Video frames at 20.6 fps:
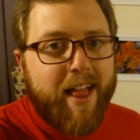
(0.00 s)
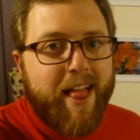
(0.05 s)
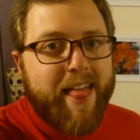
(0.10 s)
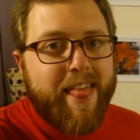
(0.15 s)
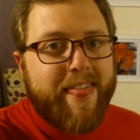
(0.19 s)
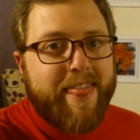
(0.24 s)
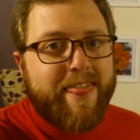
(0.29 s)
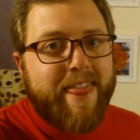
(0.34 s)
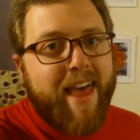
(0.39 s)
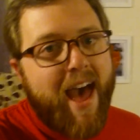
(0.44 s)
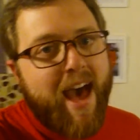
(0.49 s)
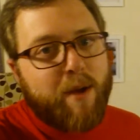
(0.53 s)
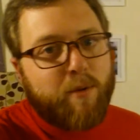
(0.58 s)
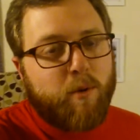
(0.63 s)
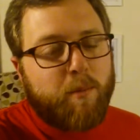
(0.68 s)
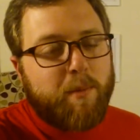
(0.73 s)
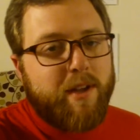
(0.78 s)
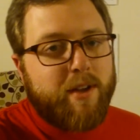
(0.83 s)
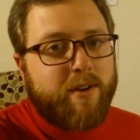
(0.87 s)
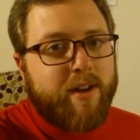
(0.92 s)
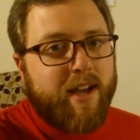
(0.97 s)
that will
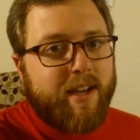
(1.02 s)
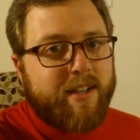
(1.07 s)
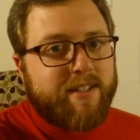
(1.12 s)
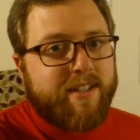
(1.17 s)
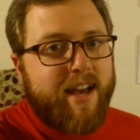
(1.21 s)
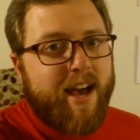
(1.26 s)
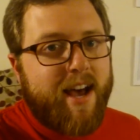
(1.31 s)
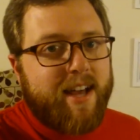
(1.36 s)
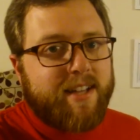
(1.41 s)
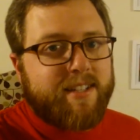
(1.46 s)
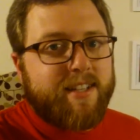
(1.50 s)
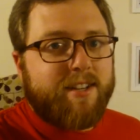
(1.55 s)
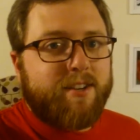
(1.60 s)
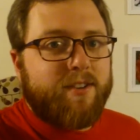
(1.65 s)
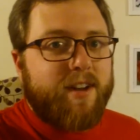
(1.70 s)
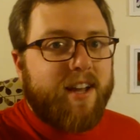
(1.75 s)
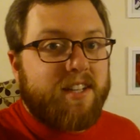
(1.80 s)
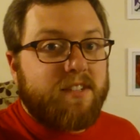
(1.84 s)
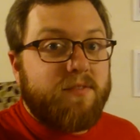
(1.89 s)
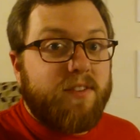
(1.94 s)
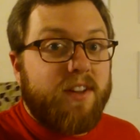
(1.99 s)
be your next task in your
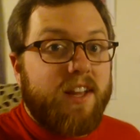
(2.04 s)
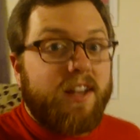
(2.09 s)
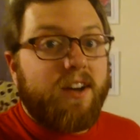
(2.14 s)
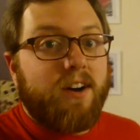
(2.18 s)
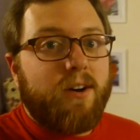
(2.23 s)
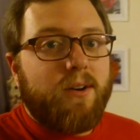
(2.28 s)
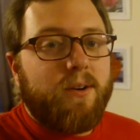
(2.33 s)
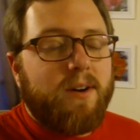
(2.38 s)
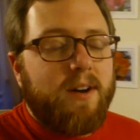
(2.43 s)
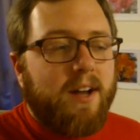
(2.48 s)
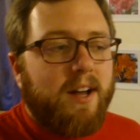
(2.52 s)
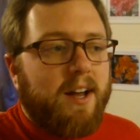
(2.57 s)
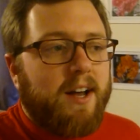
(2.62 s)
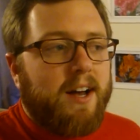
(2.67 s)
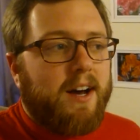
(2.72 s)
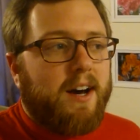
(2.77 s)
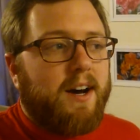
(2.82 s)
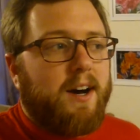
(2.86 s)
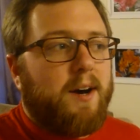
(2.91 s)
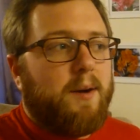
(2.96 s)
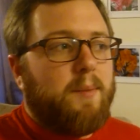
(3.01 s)
next video.
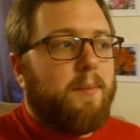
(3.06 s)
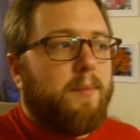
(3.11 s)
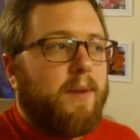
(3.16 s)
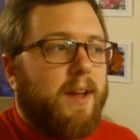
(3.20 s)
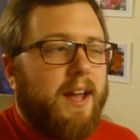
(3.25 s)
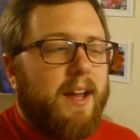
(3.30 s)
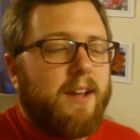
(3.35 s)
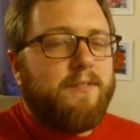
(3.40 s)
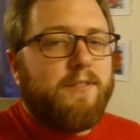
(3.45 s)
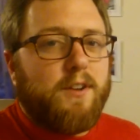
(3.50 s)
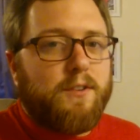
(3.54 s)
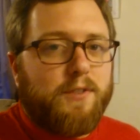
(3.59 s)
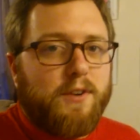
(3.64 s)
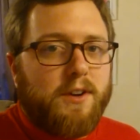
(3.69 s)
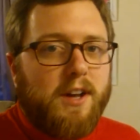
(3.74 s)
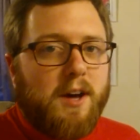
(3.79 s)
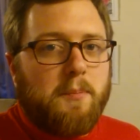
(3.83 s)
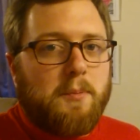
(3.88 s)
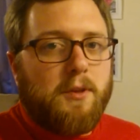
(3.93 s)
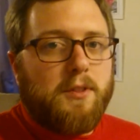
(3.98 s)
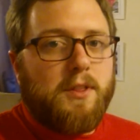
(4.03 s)
Um, and feel free to
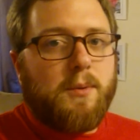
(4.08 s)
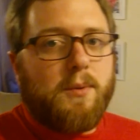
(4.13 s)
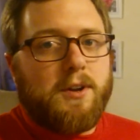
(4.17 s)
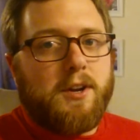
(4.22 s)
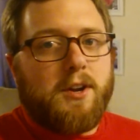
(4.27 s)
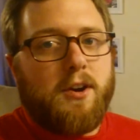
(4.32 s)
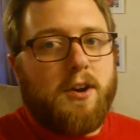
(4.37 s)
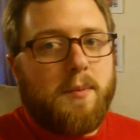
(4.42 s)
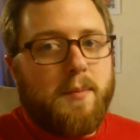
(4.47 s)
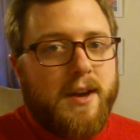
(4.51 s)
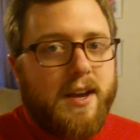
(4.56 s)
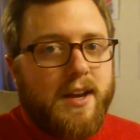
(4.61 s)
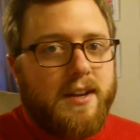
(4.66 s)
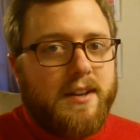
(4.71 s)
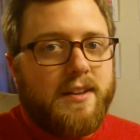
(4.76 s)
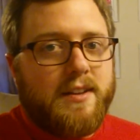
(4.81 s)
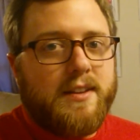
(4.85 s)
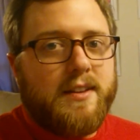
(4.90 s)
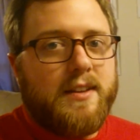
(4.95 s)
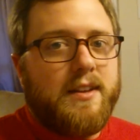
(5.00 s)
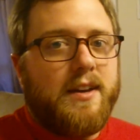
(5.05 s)
upload that one you already made,
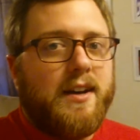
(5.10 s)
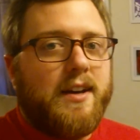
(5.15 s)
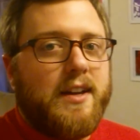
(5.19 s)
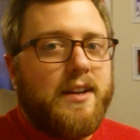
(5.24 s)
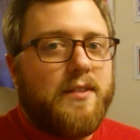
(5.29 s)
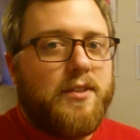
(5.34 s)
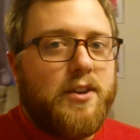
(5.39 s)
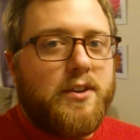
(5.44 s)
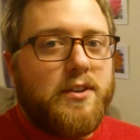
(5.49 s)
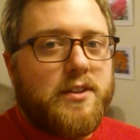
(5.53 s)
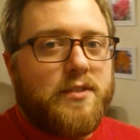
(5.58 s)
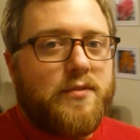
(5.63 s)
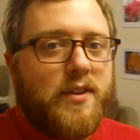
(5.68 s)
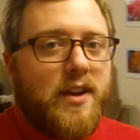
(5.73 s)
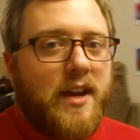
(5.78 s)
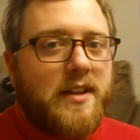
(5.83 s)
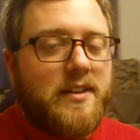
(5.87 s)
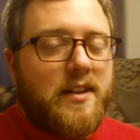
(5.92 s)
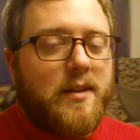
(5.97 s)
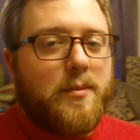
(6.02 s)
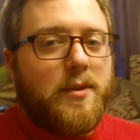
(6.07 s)
uh, even though you just
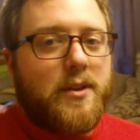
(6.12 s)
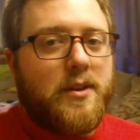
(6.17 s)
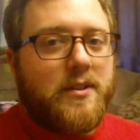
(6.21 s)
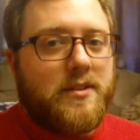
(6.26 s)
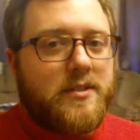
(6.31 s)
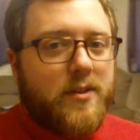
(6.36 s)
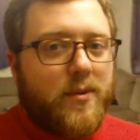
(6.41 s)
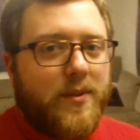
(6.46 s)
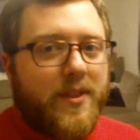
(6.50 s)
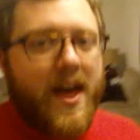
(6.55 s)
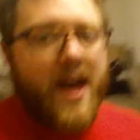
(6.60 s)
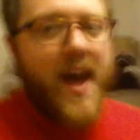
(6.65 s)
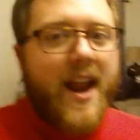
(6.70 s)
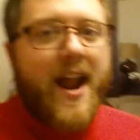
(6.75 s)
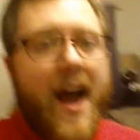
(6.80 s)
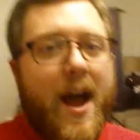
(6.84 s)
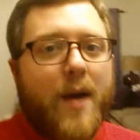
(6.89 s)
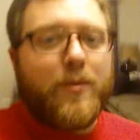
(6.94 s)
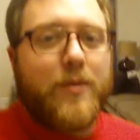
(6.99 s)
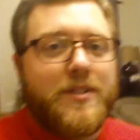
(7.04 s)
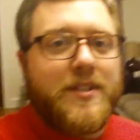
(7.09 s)
forgot to upload it. So with that,
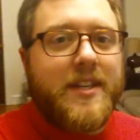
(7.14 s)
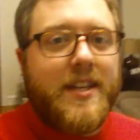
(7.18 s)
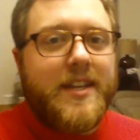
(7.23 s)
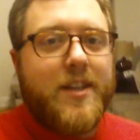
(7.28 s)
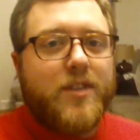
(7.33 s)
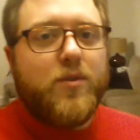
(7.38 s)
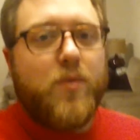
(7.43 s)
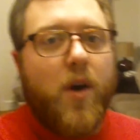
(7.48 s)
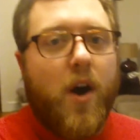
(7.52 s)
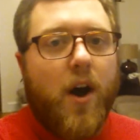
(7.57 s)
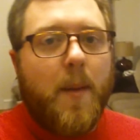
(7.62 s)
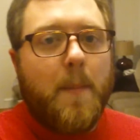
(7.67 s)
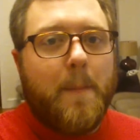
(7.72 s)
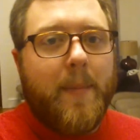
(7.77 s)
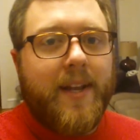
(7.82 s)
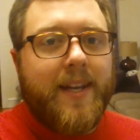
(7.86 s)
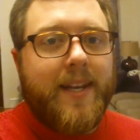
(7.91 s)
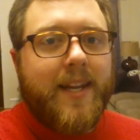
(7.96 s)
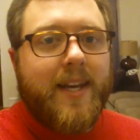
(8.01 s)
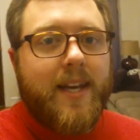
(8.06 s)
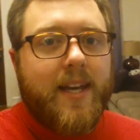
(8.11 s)
I will see you on
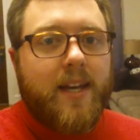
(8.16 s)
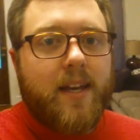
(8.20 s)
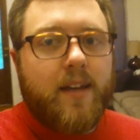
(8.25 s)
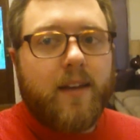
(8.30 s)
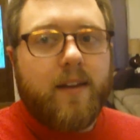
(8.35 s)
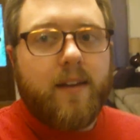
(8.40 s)
Monday.